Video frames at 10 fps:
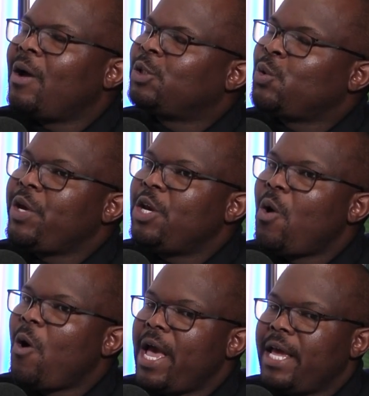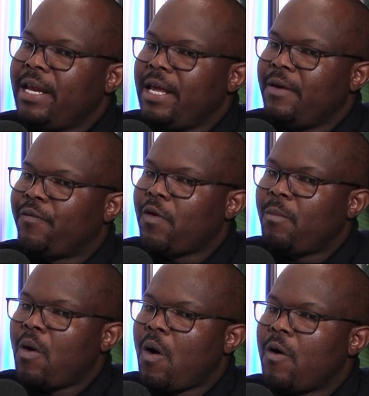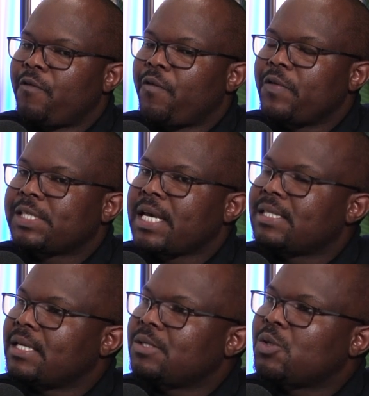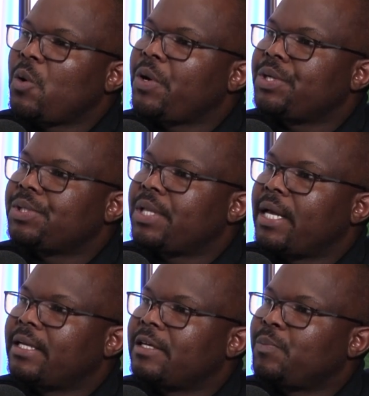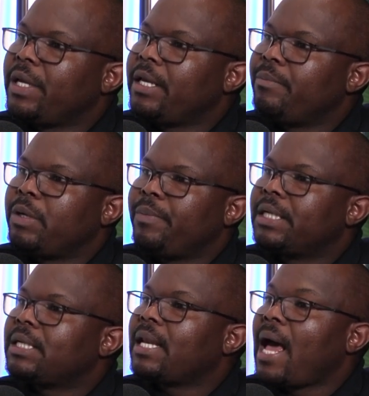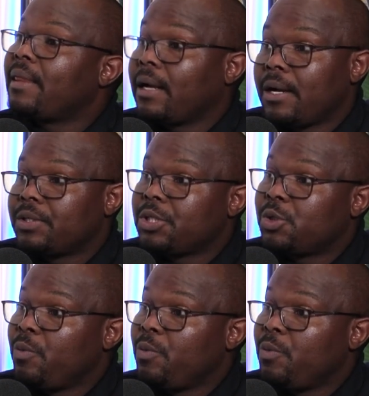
do we know any form of success stories that has been implemented in other countries?